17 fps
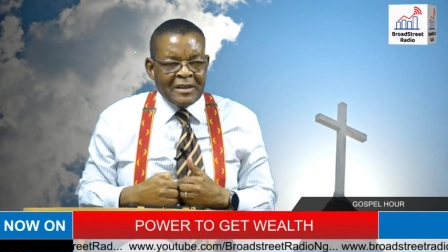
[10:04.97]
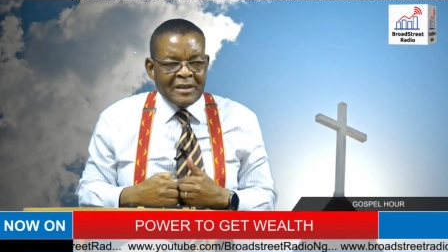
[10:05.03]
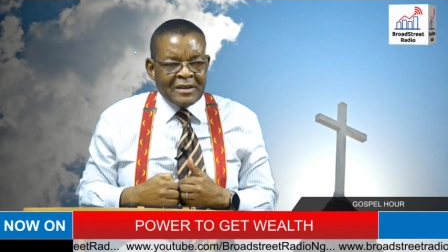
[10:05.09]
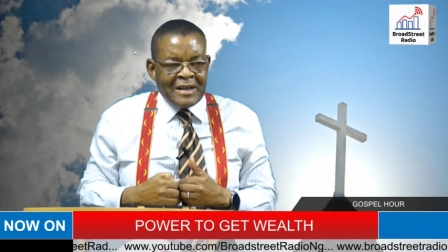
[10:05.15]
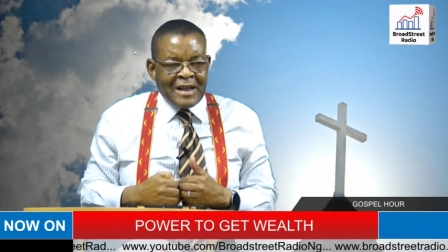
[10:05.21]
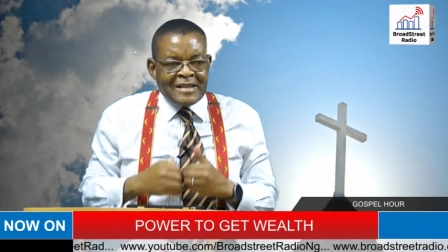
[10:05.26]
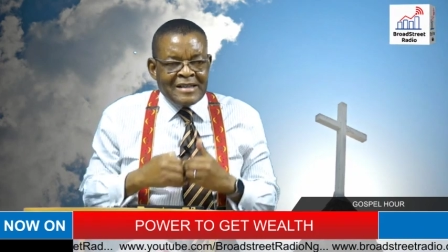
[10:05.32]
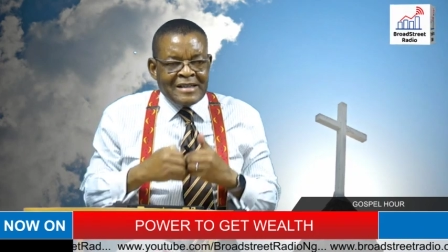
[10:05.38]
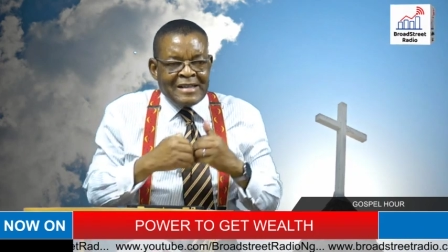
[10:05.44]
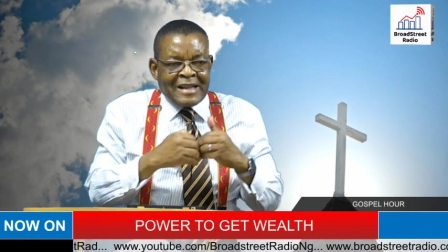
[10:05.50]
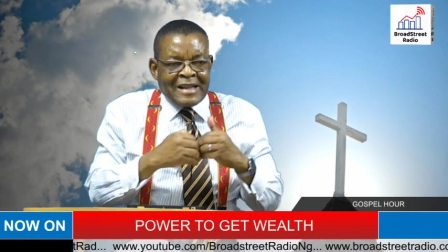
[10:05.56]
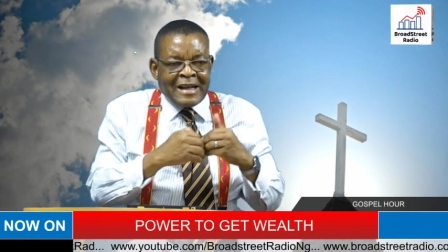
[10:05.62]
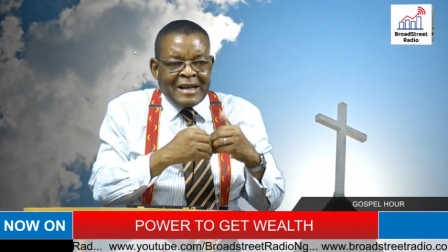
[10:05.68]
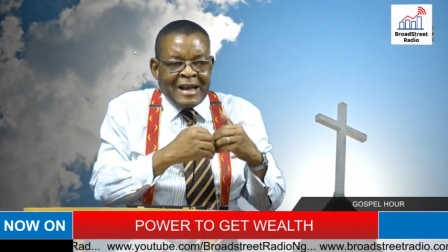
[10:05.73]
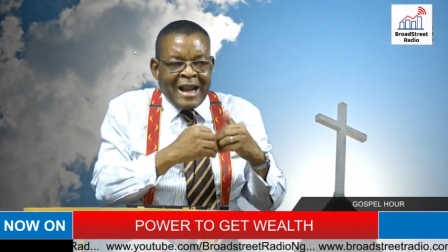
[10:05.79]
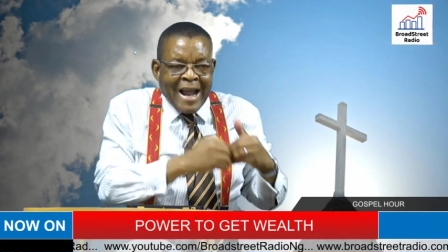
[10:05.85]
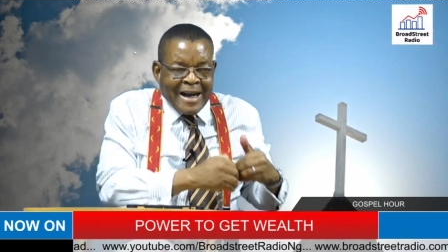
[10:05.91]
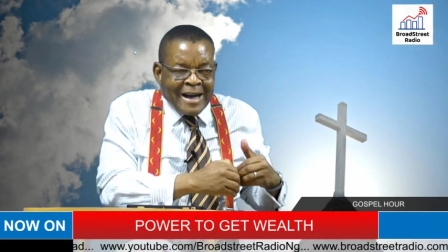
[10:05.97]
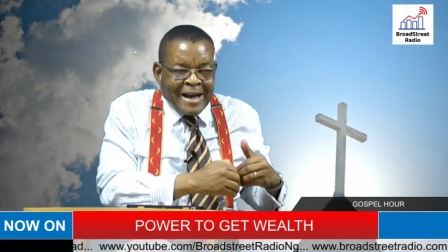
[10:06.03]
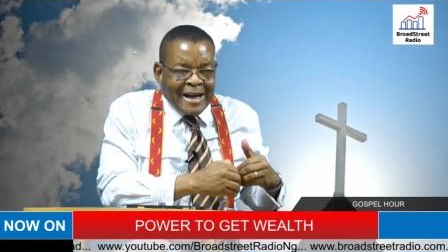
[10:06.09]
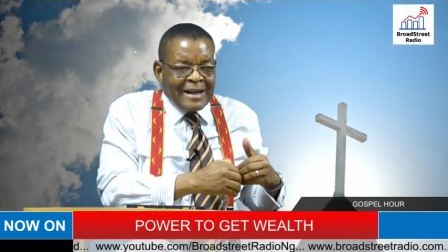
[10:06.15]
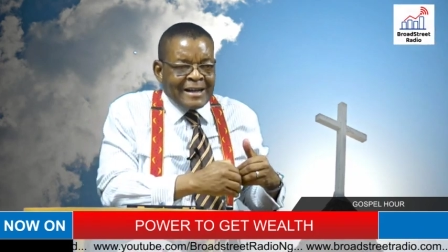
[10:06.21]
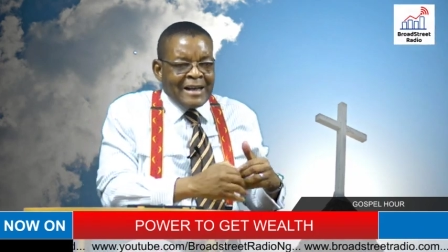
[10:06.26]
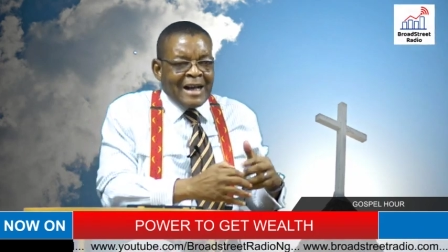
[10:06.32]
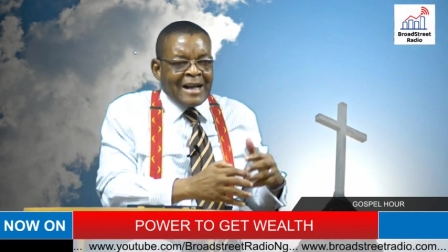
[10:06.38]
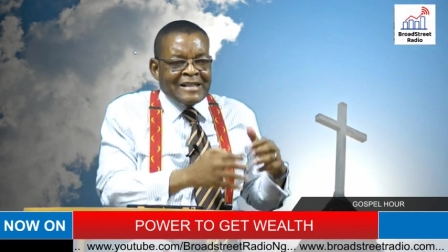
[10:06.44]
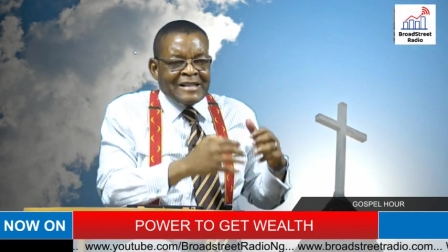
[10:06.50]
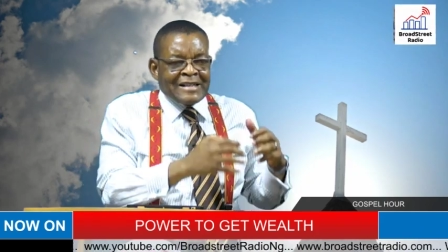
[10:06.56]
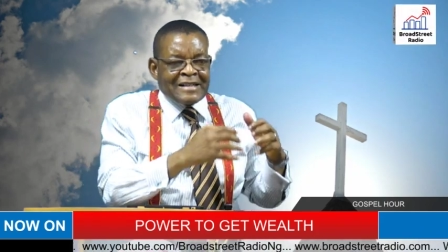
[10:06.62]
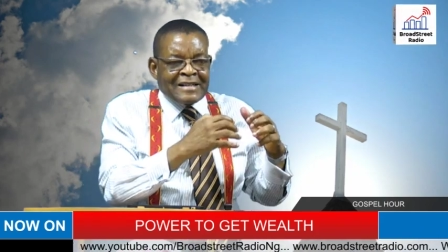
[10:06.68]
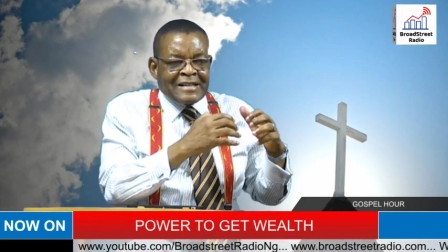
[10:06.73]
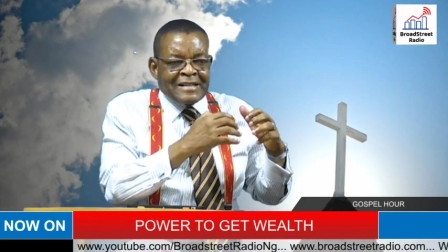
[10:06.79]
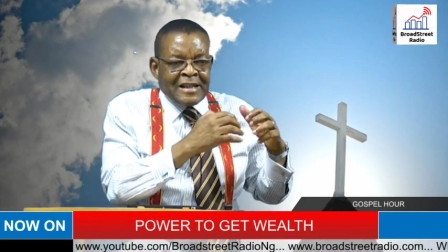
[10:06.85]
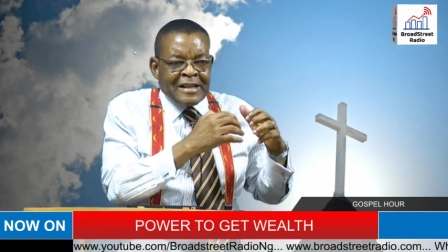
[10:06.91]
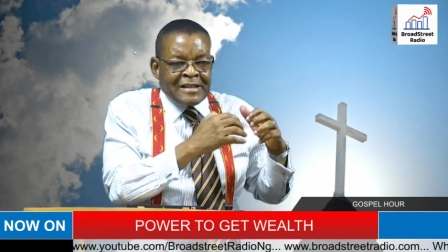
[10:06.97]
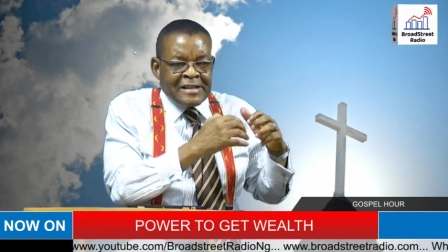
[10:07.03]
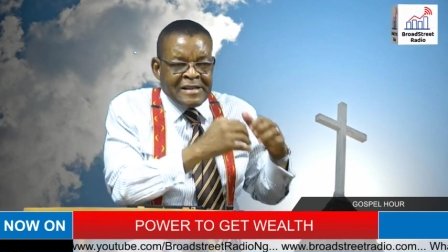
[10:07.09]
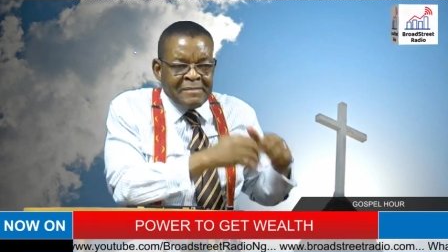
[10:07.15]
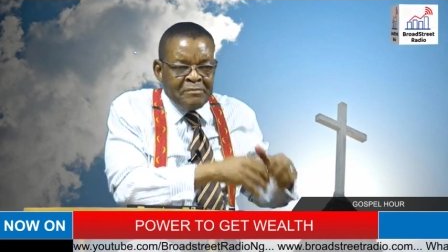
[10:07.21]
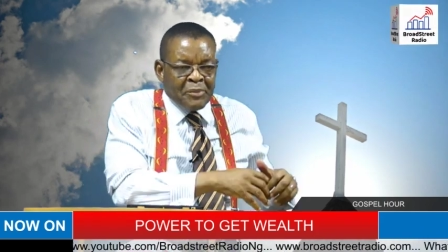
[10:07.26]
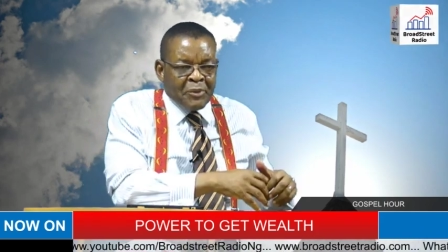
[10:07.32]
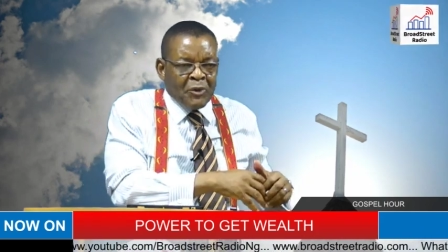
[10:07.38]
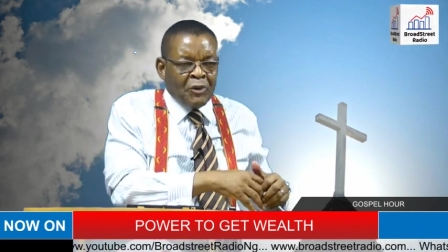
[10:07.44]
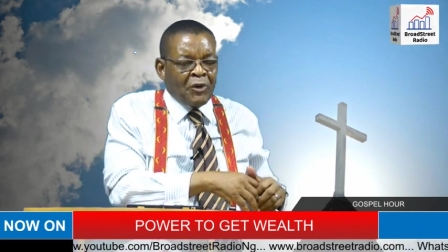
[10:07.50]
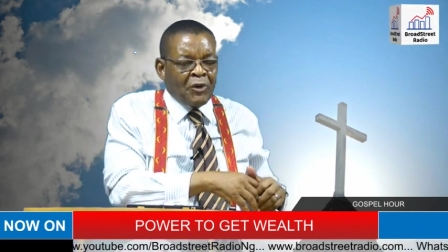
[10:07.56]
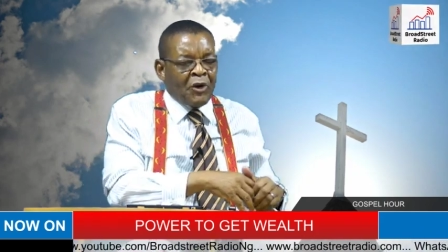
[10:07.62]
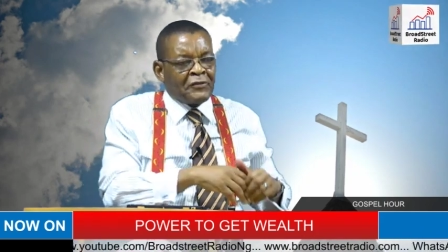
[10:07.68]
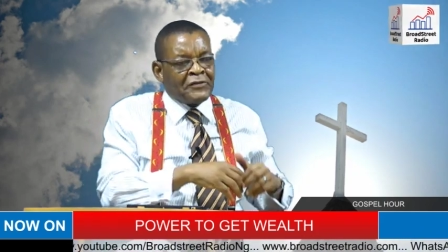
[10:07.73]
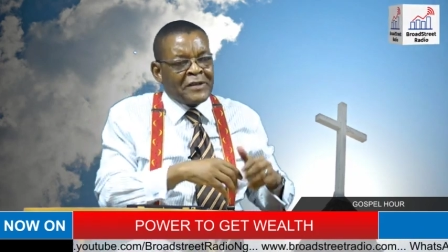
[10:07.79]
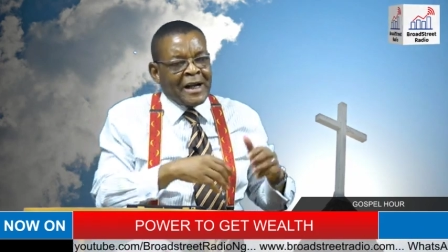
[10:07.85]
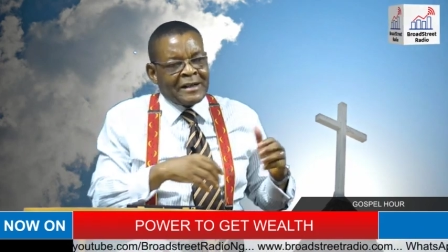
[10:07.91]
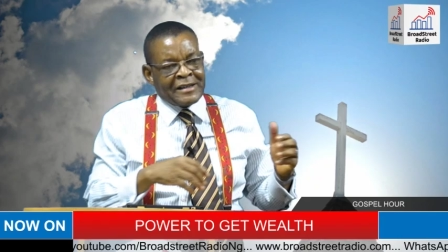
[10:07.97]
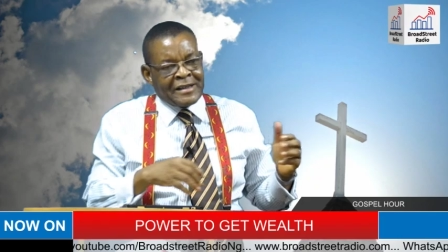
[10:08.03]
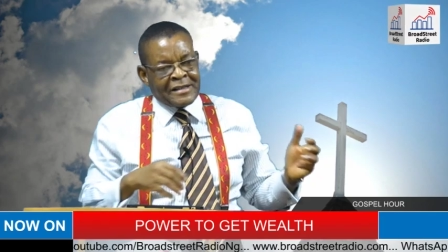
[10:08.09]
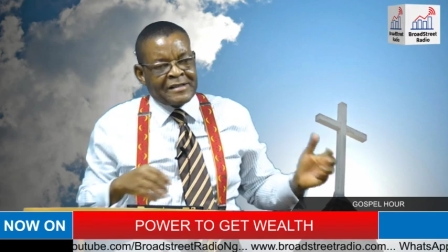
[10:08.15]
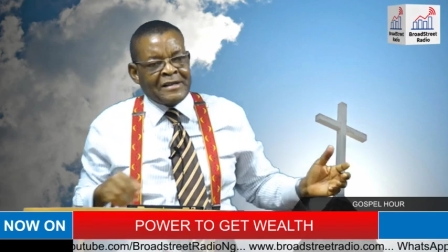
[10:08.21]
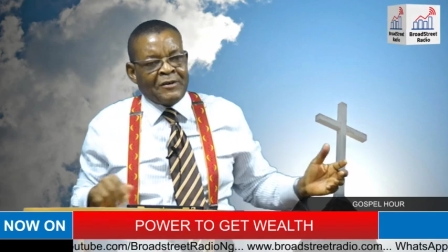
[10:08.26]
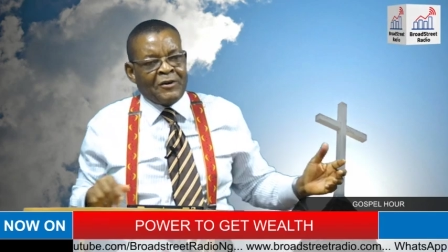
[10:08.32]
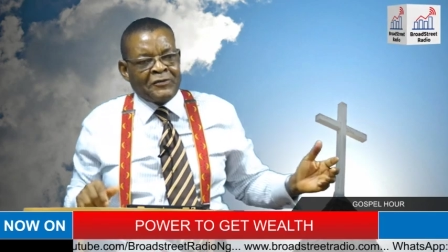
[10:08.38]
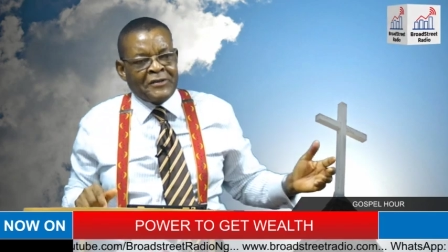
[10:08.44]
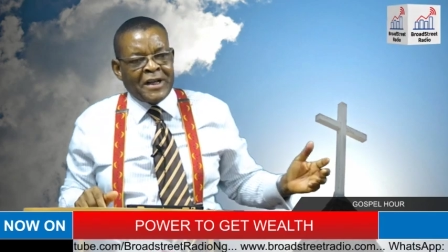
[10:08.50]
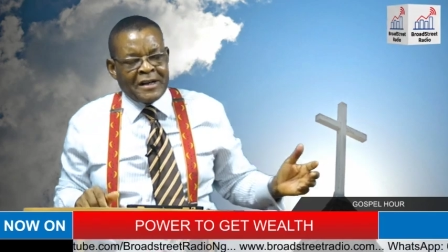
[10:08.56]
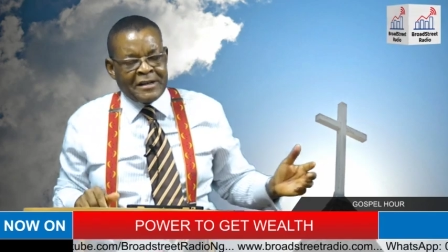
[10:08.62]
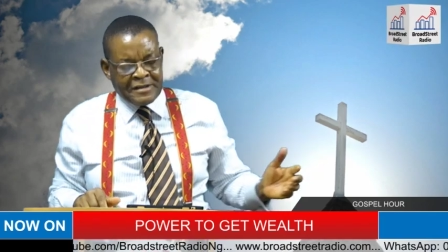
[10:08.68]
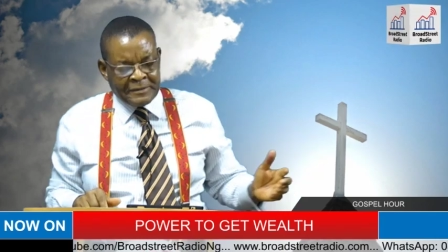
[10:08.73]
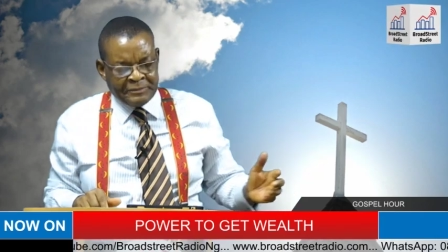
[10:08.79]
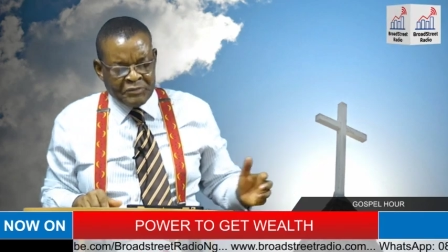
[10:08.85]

That's the like. That is the symbol of that test of that.